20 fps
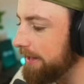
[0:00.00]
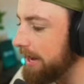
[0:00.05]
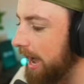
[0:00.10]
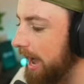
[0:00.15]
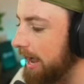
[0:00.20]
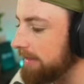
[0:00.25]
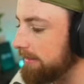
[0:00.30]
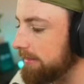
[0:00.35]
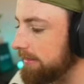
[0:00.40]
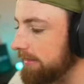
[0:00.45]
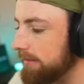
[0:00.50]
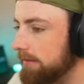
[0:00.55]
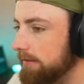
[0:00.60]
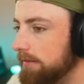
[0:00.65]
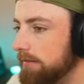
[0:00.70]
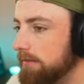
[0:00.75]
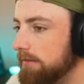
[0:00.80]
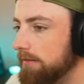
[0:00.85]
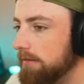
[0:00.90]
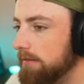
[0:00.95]
9th.
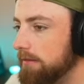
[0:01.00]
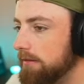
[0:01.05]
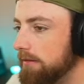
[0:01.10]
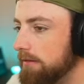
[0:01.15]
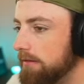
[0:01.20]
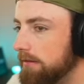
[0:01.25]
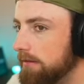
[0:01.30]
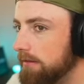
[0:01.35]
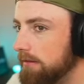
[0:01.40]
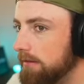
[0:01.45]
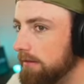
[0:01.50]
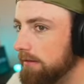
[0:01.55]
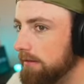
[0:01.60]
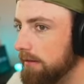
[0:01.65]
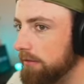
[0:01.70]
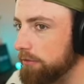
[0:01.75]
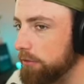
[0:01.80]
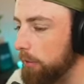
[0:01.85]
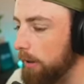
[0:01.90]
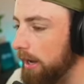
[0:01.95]

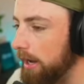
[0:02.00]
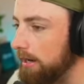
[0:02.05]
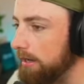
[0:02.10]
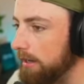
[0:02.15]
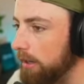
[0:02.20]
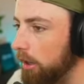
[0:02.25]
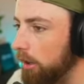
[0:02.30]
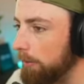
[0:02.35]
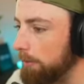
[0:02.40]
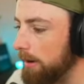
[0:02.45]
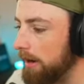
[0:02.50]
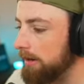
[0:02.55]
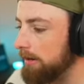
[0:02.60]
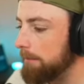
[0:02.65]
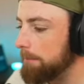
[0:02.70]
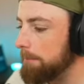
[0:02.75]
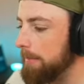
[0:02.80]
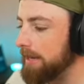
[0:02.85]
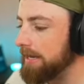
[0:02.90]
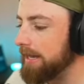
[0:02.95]
Let's go ahead and hit a home run.
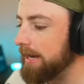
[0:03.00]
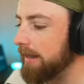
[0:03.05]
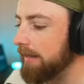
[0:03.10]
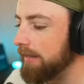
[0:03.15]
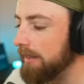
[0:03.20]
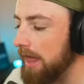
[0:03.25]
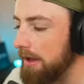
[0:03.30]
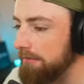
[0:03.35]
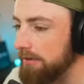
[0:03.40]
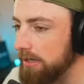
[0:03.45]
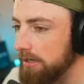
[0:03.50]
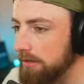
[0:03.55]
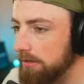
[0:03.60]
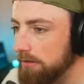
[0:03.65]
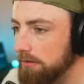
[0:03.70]
Make it 11-1.